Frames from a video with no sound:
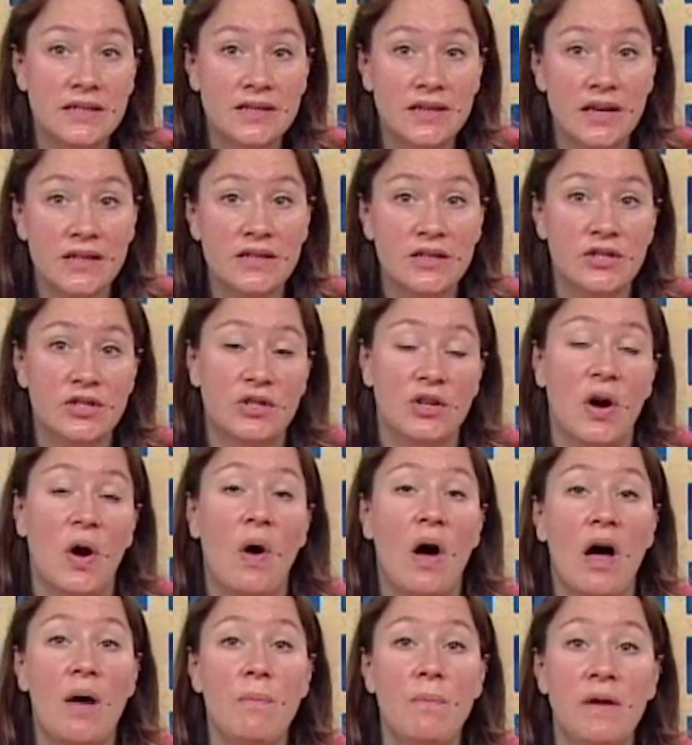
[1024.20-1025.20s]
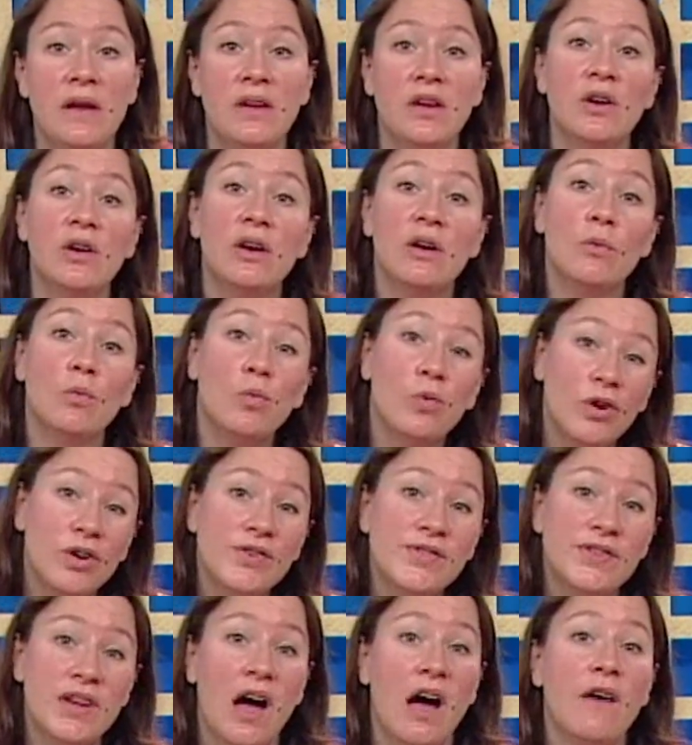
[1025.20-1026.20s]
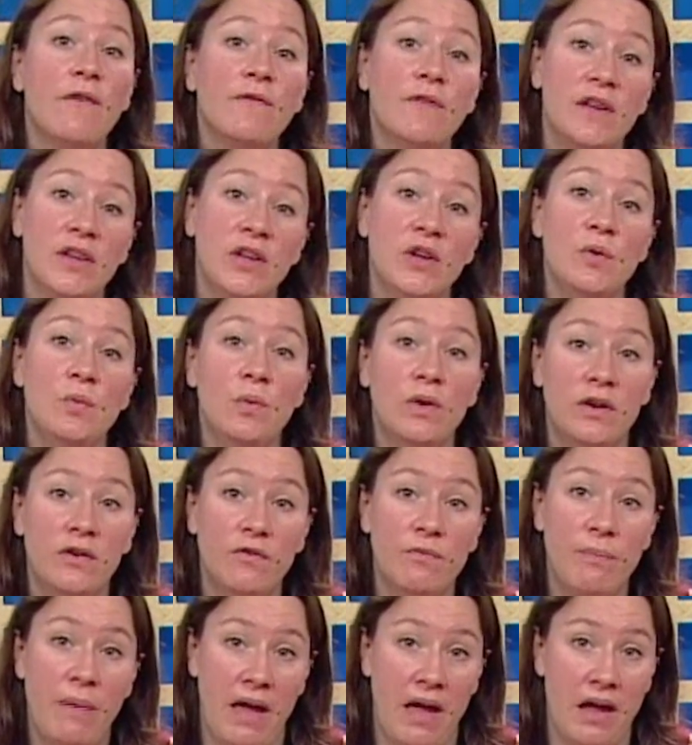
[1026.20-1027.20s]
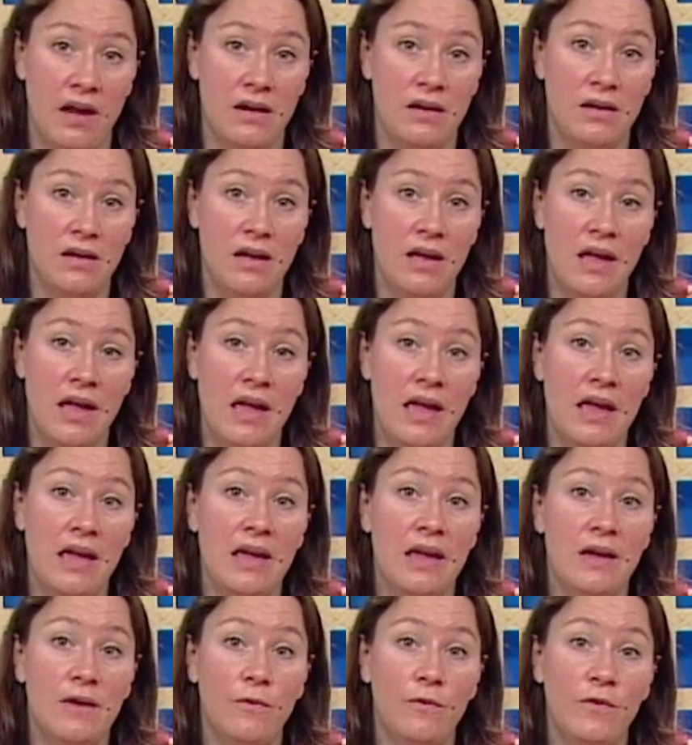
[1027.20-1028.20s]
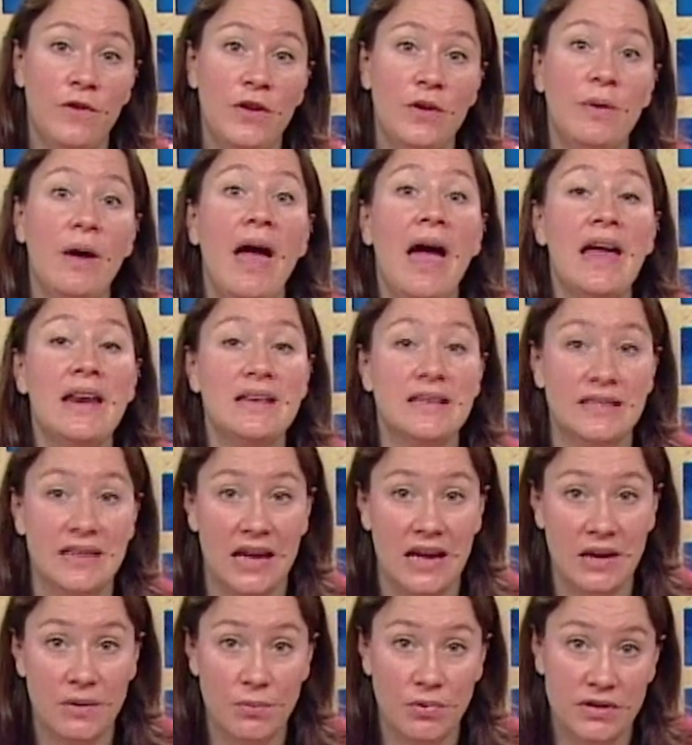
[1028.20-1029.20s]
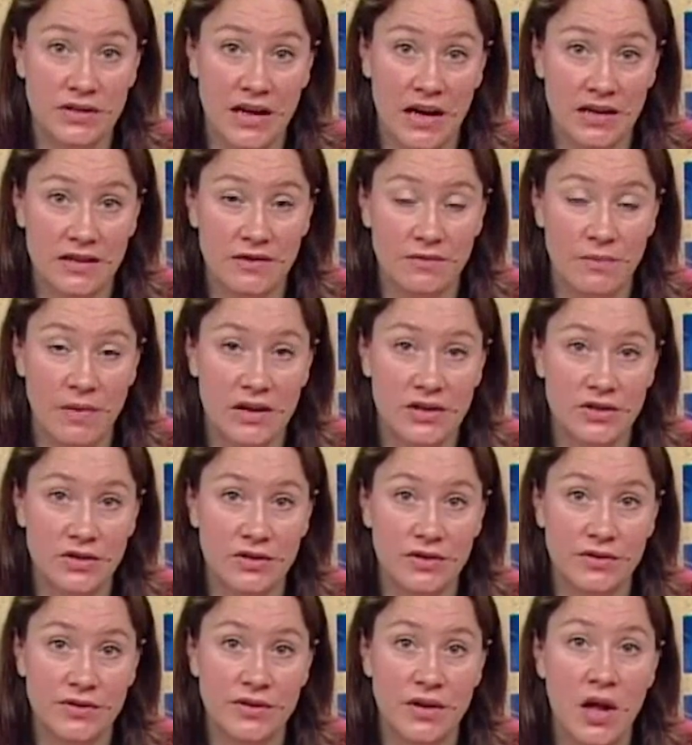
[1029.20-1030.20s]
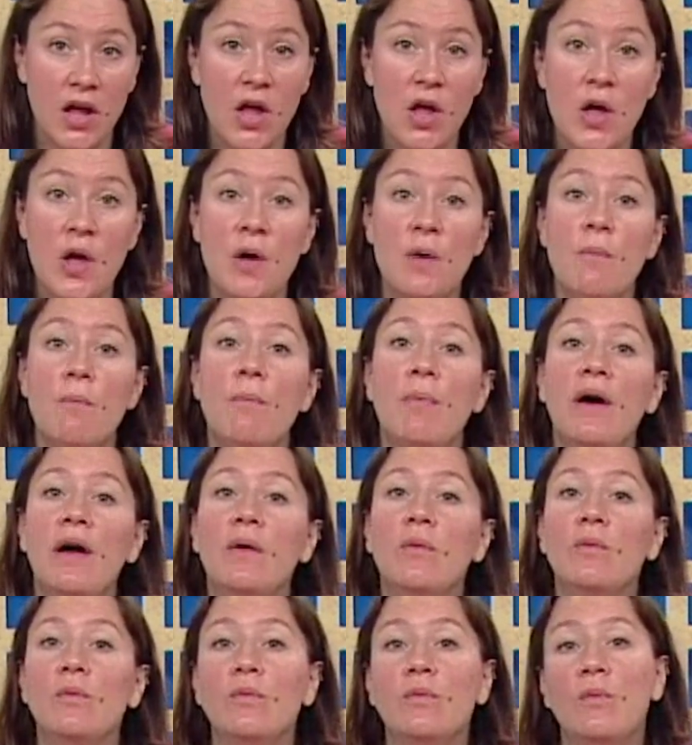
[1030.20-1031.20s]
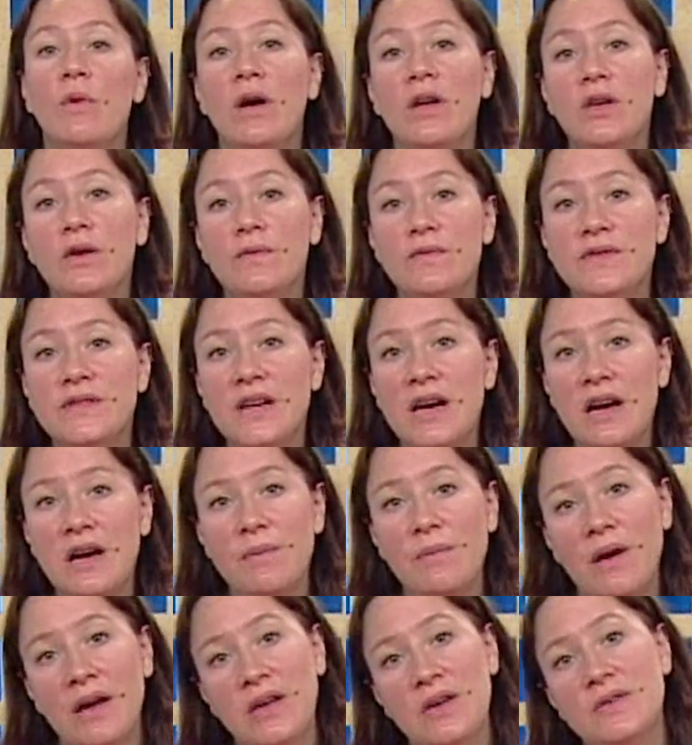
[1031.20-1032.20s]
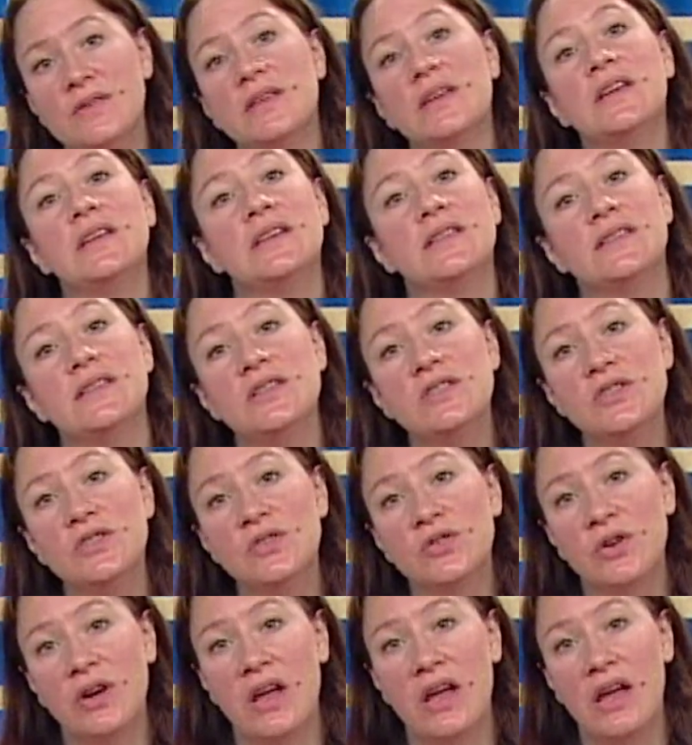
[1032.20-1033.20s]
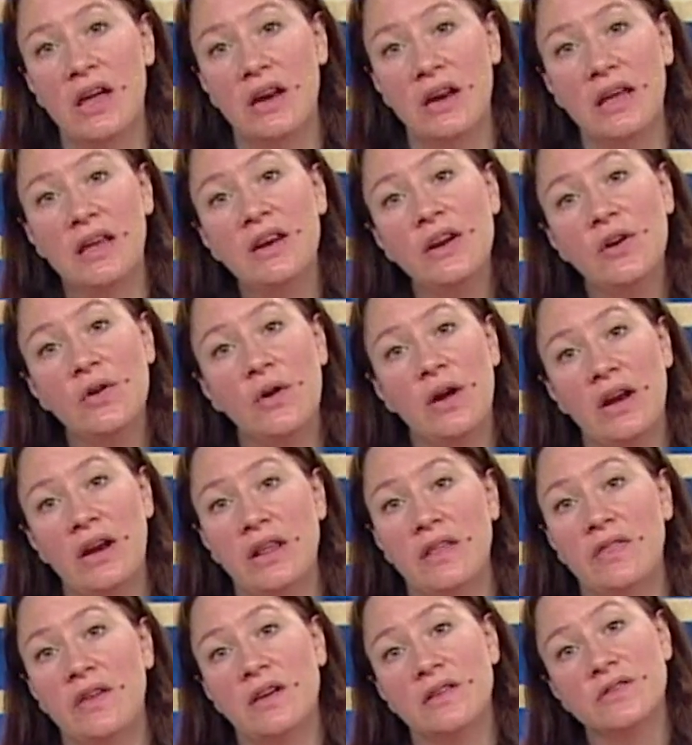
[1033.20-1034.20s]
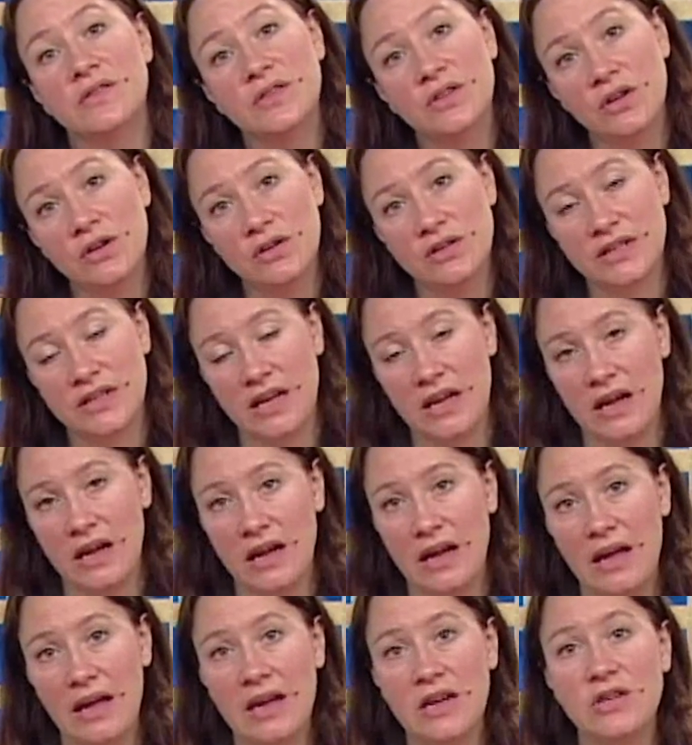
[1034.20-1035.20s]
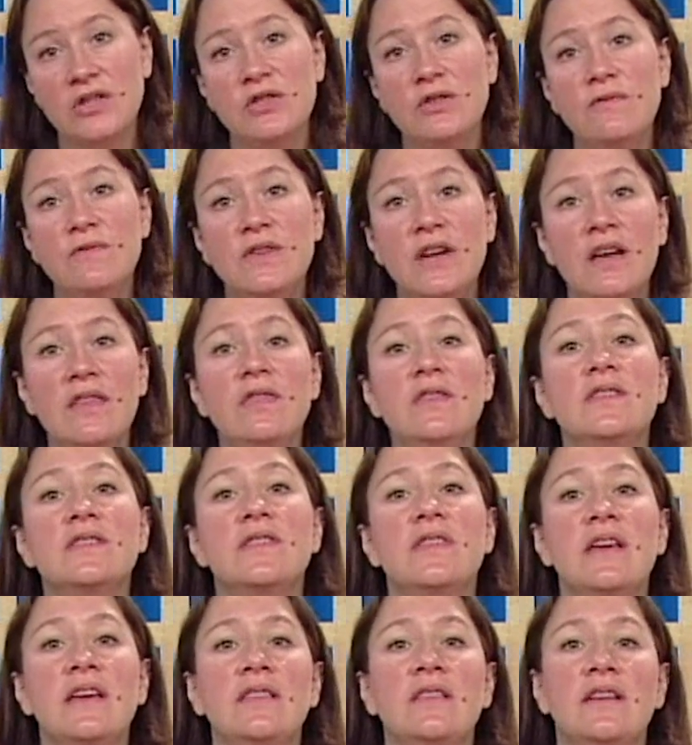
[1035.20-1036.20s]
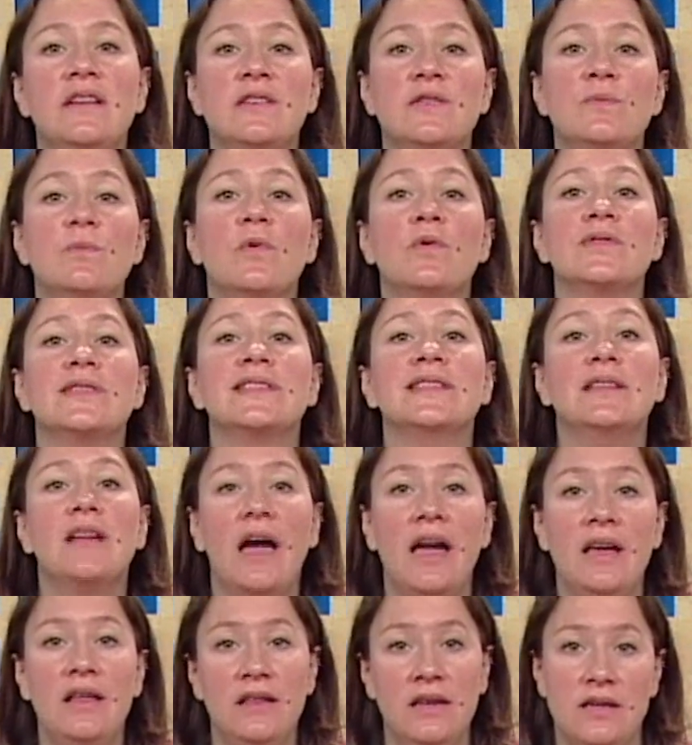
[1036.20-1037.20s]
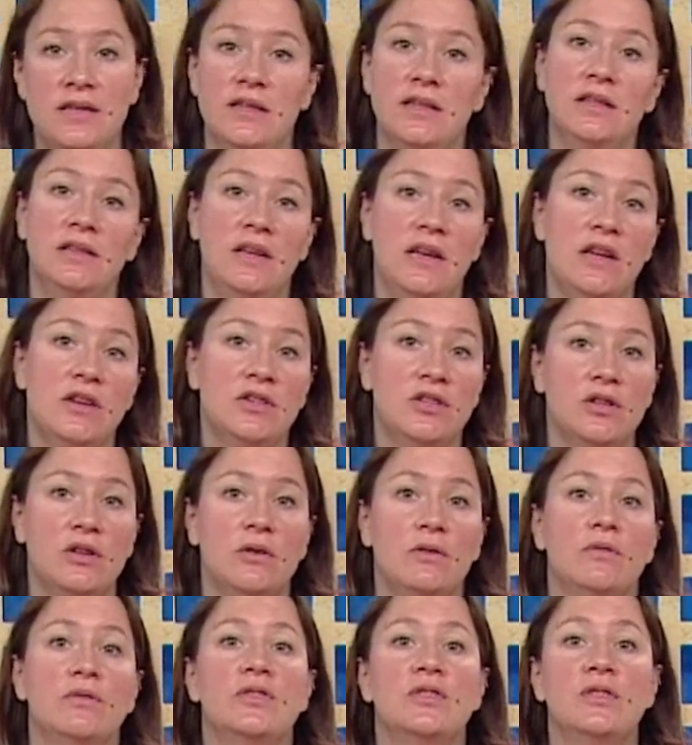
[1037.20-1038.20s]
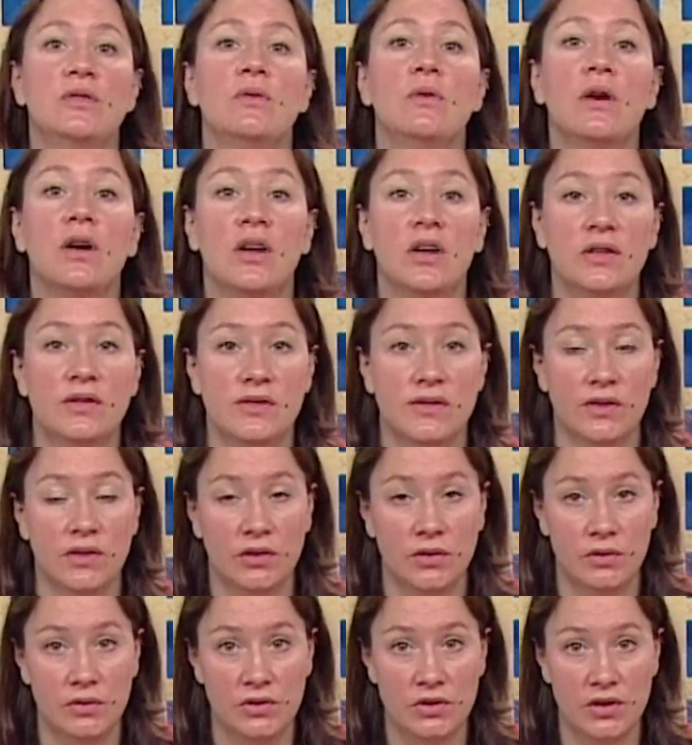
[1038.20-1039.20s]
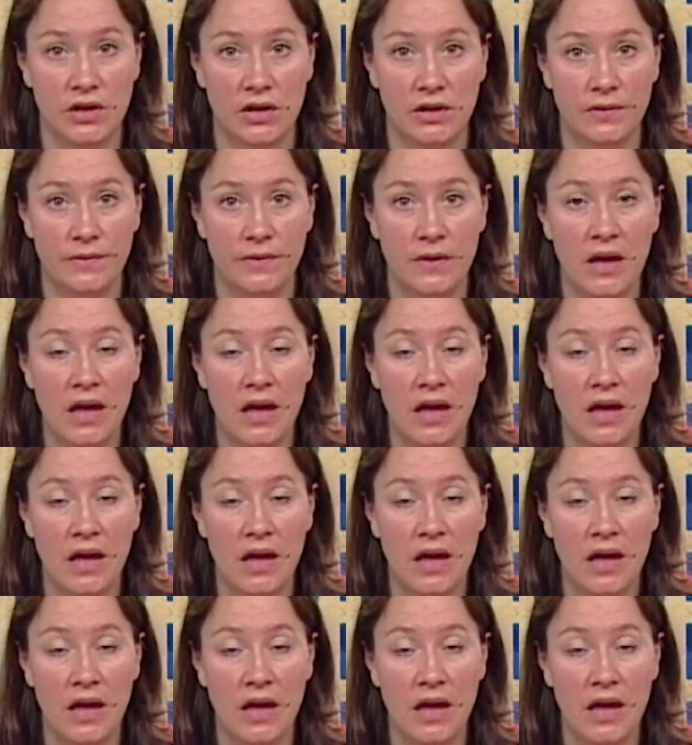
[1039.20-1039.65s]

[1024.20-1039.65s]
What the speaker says: doesn't show up and you're worse off than you would have been if you hadn't taken protective measures. But what you've done by using a decision tree and integrating the uncertainty is you've done the thing that is most likely to lead you to a good solution.